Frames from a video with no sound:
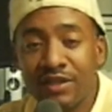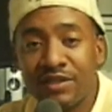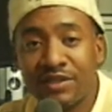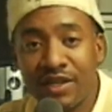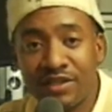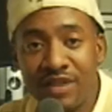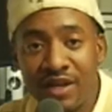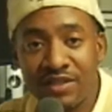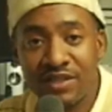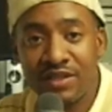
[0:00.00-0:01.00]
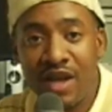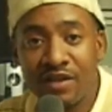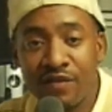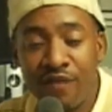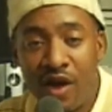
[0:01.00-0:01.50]
Since
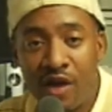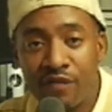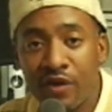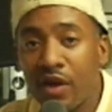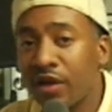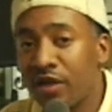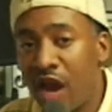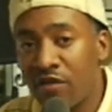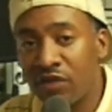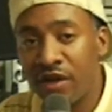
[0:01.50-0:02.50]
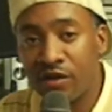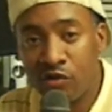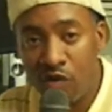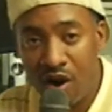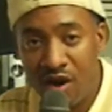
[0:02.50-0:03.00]
1995, gang
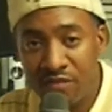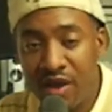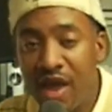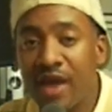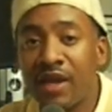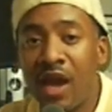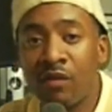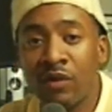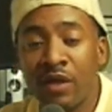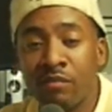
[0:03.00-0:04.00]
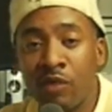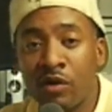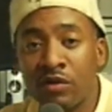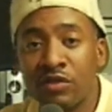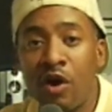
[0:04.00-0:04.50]
related crime and gang related
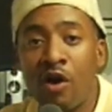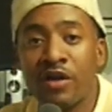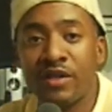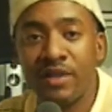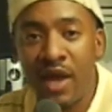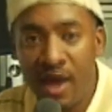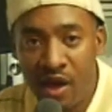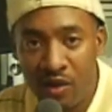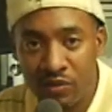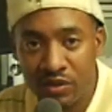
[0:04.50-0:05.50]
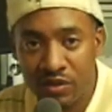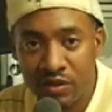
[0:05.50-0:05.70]
murders are down.